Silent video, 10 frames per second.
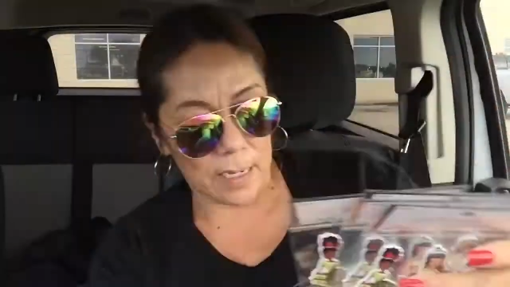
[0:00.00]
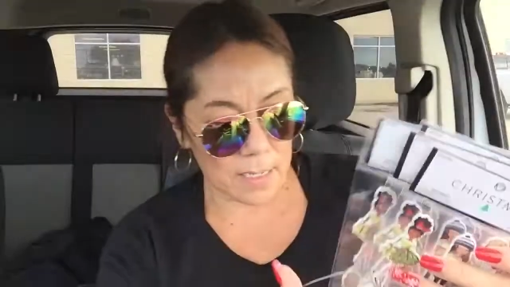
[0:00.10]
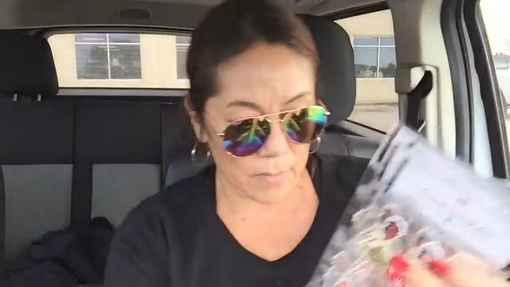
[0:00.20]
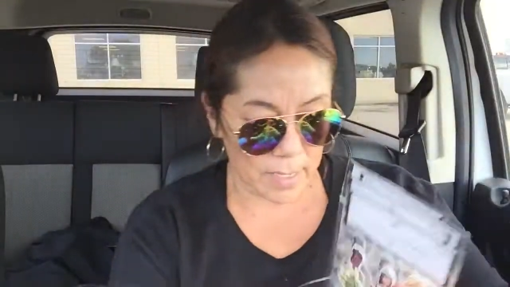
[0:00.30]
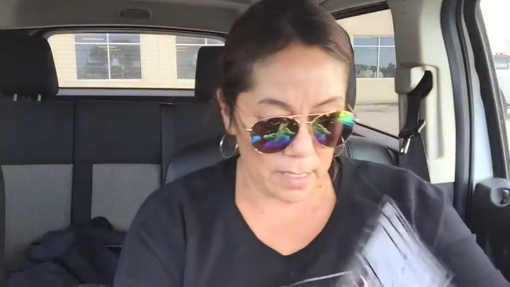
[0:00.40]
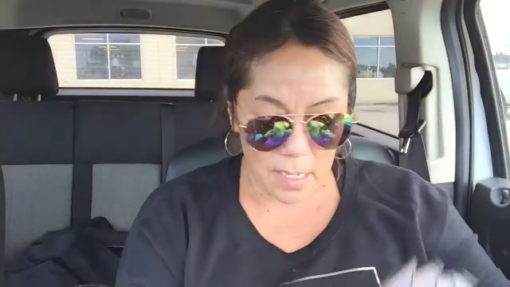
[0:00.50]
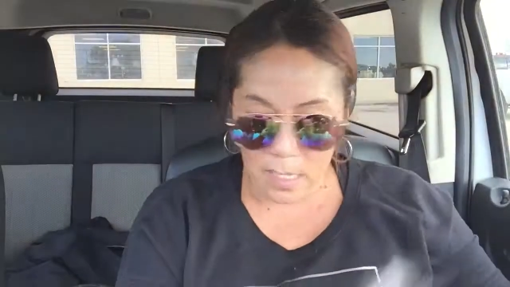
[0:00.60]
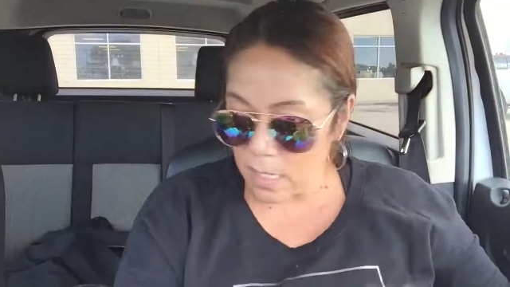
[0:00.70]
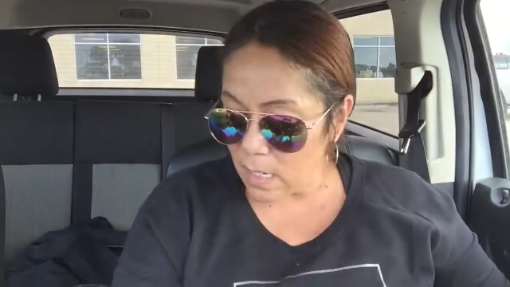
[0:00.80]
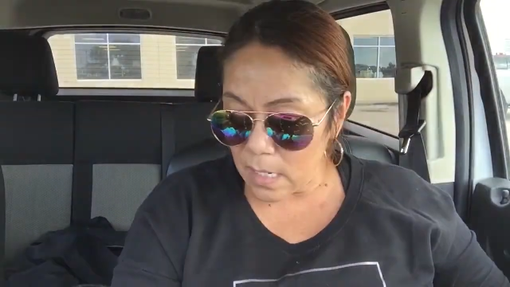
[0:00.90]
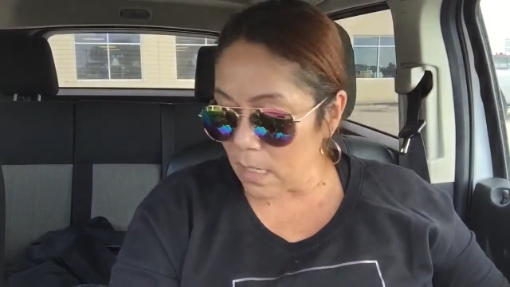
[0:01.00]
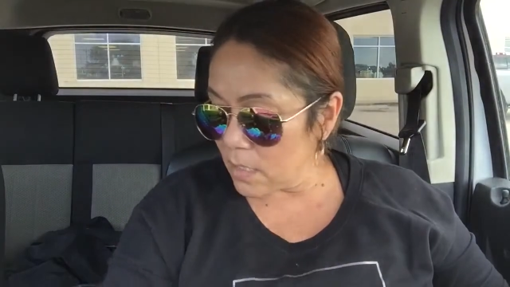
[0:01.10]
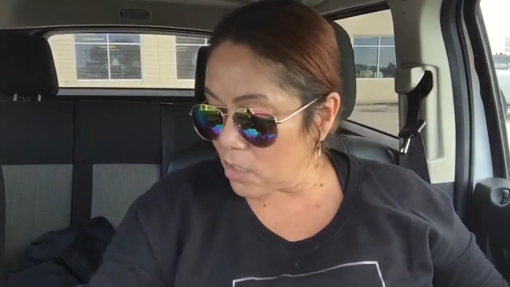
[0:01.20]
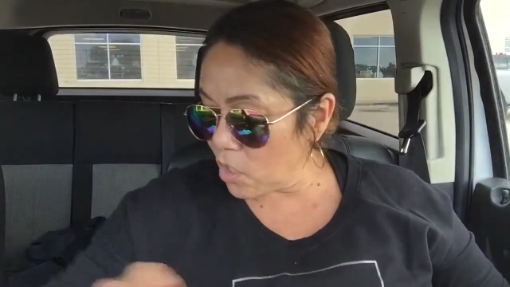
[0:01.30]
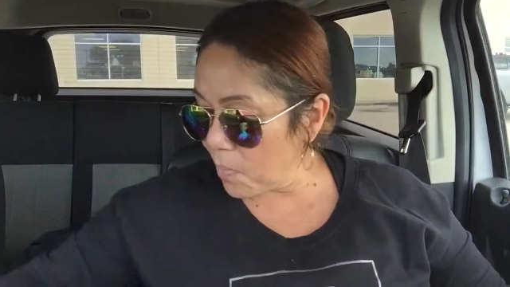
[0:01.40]
anyway,
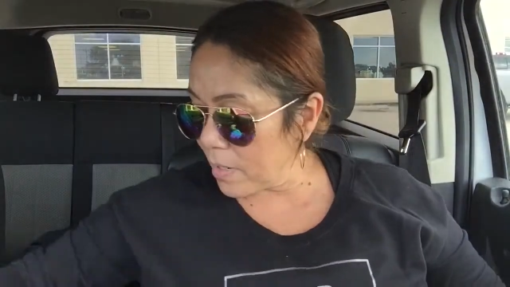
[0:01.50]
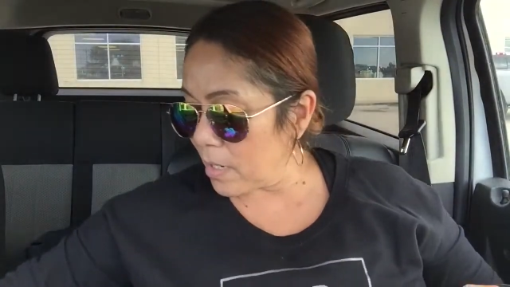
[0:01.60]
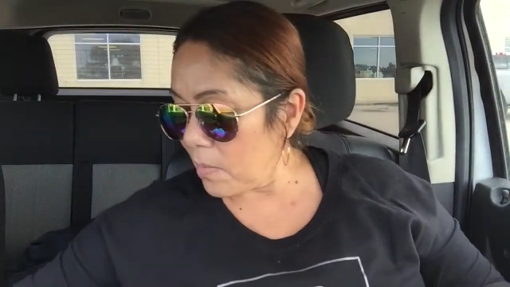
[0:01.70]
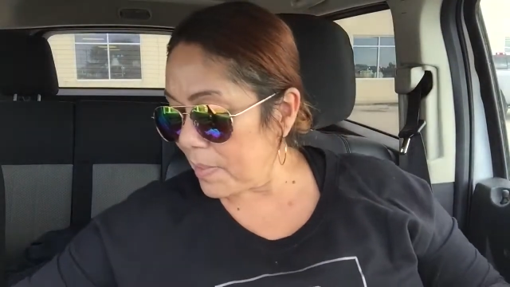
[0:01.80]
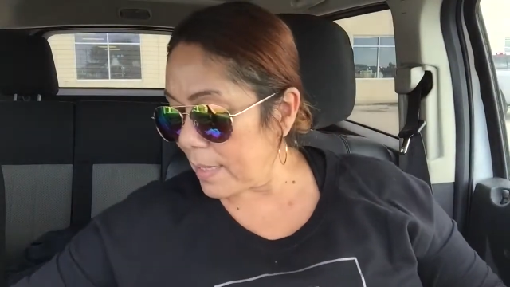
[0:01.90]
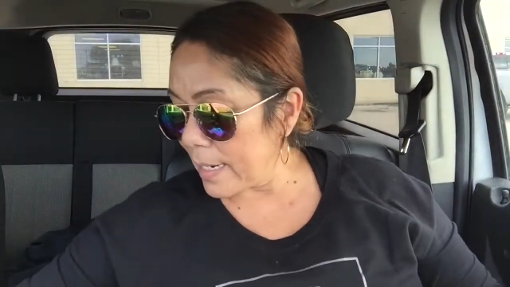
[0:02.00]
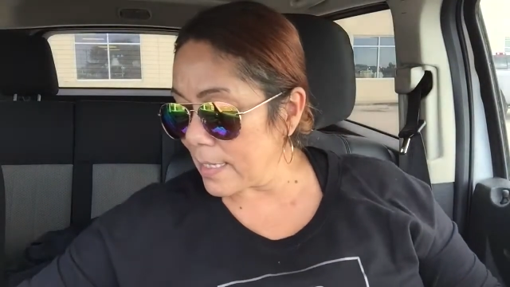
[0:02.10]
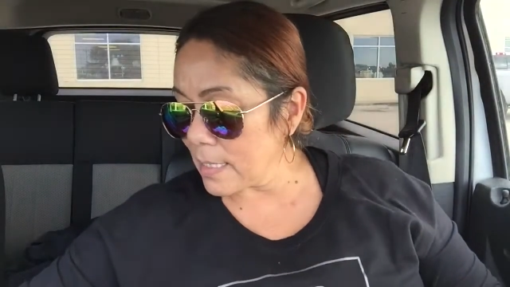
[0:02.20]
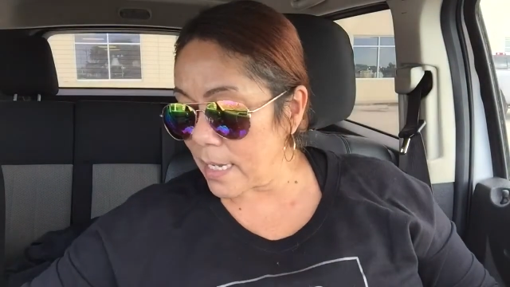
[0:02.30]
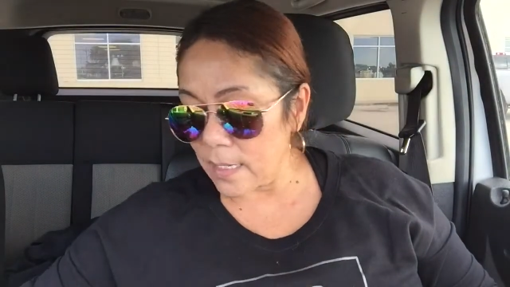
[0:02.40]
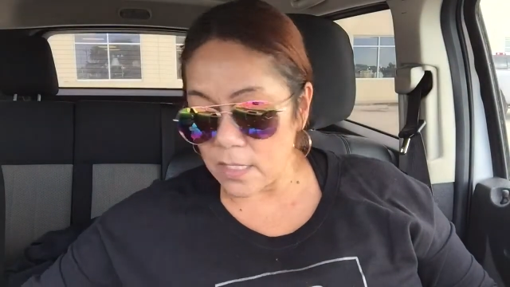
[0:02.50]
super cute. But like I said,